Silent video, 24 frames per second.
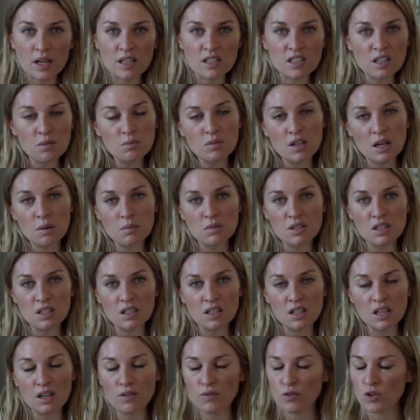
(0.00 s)
And sometimes
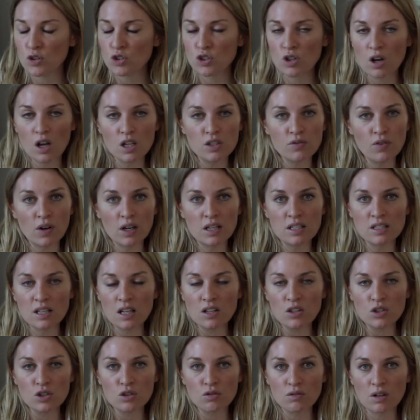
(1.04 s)
if your child's very
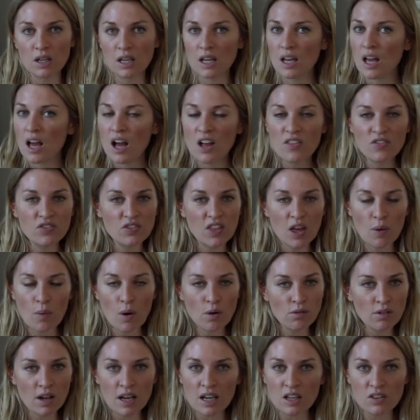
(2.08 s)
sensory, they
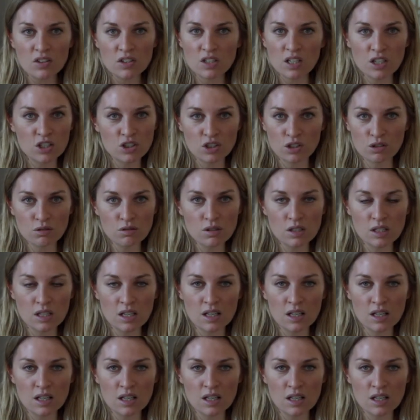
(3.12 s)
won't like the tissues.